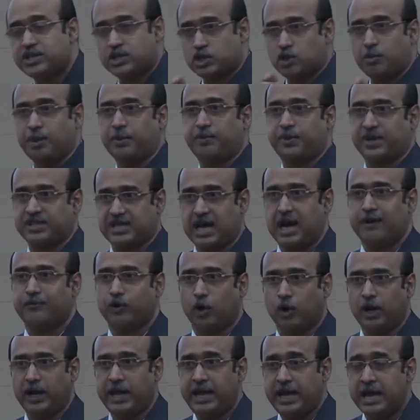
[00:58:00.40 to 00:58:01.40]
is to be preserved
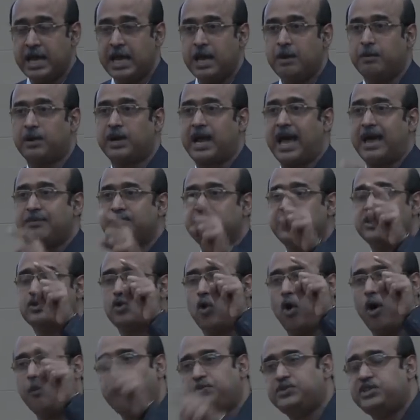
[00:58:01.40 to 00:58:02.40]
only, perhaps this
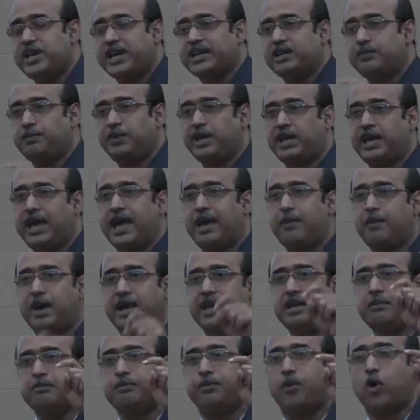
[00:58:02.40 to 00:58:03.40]
object became
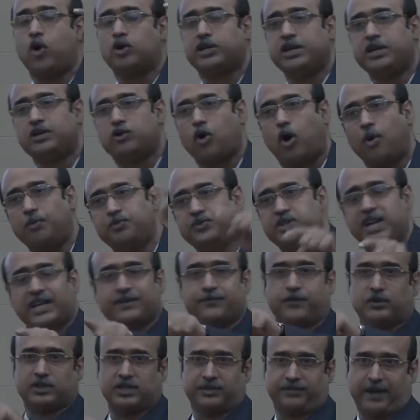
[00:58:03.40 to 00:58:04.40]
an important object
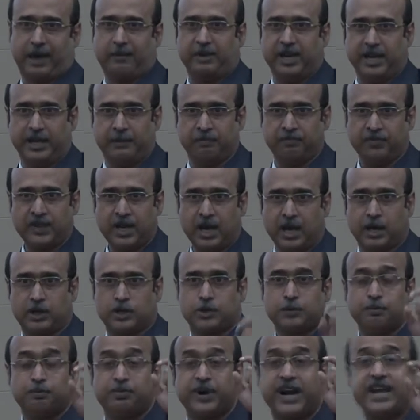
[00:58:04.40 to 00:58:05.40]
for the family, a
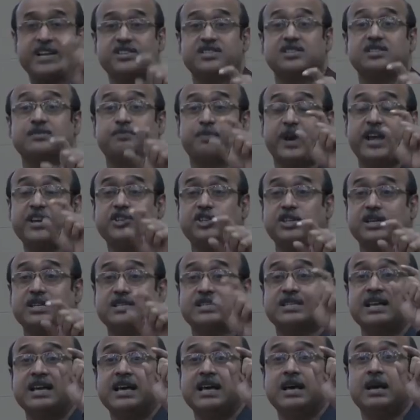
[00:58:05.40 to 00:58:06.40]
precious
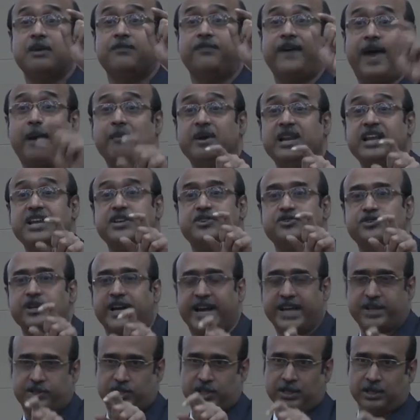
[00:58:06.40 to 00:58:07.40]
family
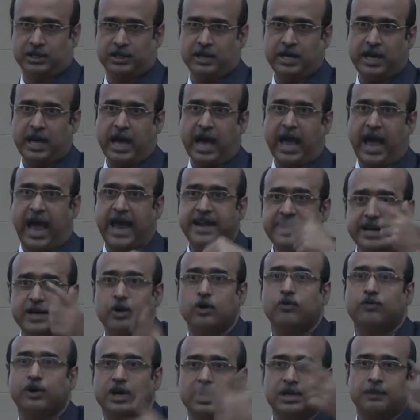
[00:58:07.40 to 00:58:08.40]
tradition, handed
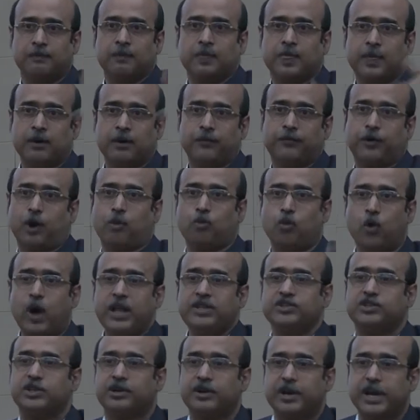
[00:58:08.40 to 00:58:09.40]
over from
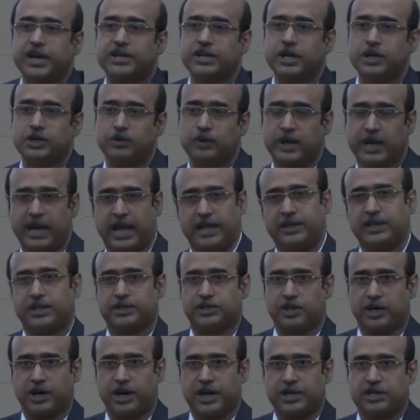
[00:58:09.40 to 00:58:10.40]
one generation to another
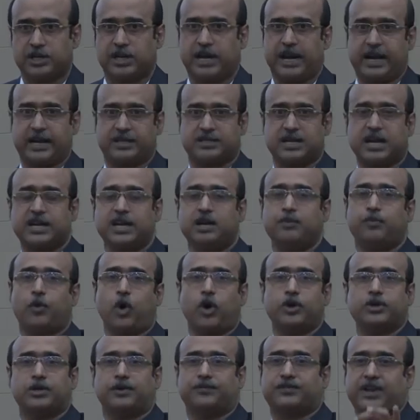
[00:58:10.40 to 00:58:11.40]
generation. At a certain
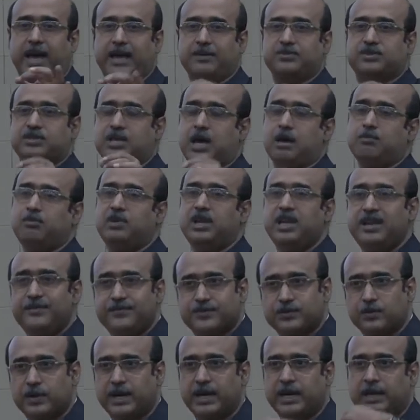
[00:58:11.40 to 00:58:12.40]
point of time, some
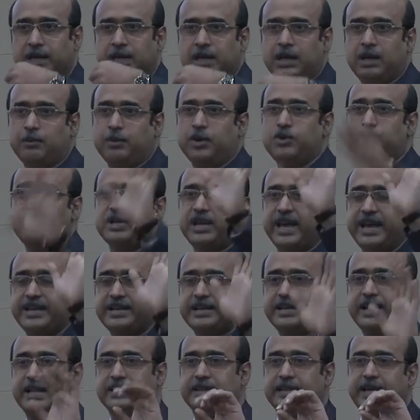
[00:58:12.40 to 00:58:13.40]
leaves were
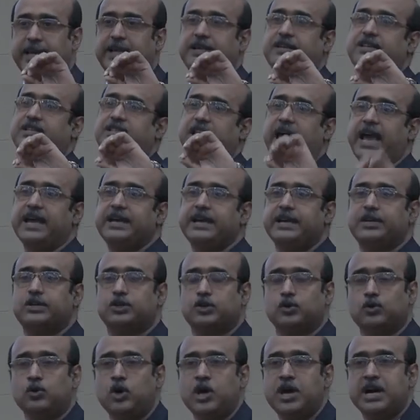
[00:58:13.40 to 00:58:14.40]
mutilated and they decided
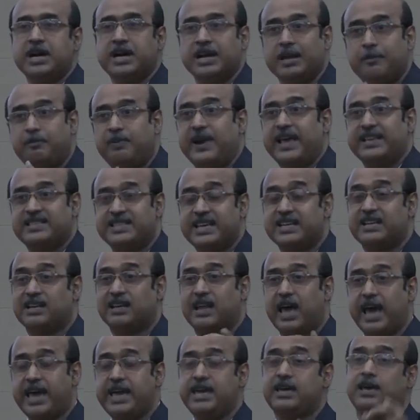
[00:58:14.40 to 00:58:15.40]
to replace it
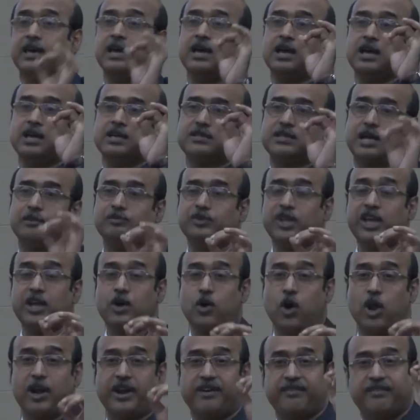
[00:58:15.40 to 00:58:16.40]
like something
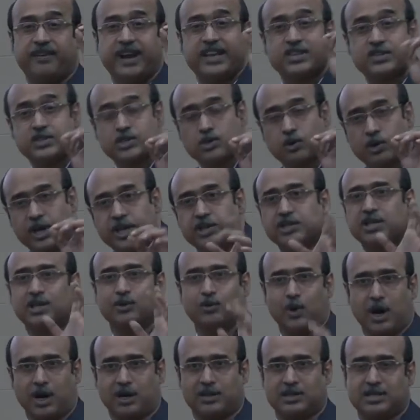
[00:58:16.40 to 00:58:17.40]
called a restoration
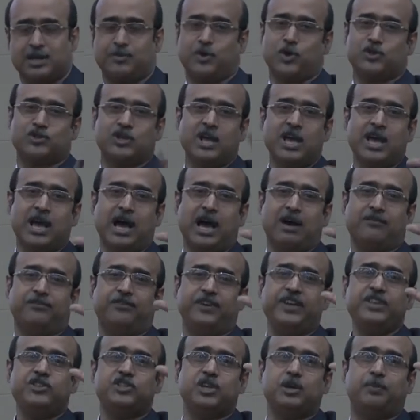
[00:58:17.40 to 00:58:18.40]
work. Suppose a
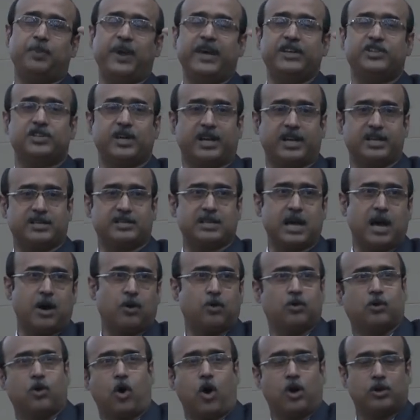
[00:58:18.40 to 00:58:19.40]
Vinci picture is now
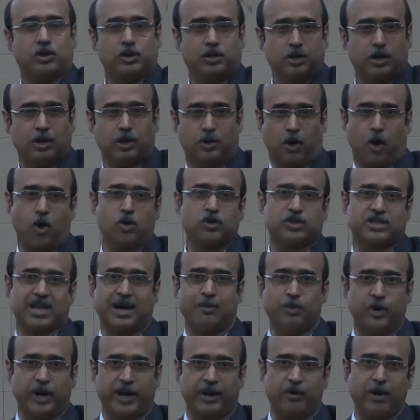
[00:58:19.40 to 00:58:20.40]
gone wrong
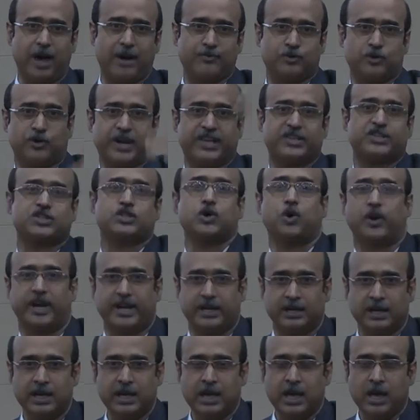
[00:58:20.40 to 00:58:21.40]
somewhere, you have to restore
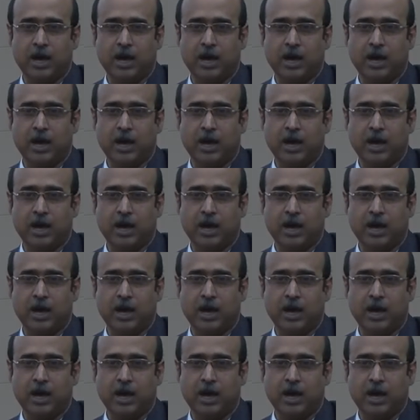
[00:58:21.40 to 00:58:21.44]
it.